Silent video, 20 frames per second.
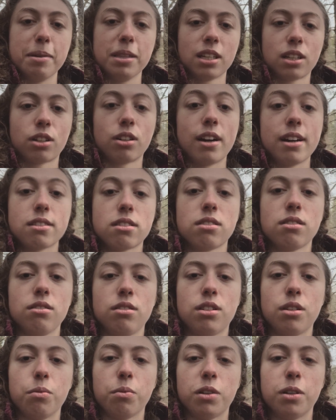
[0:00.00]
And the correct
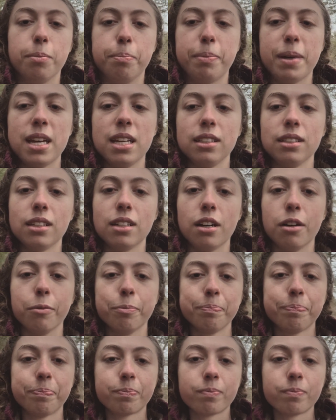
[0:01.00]
solution would have been, you know,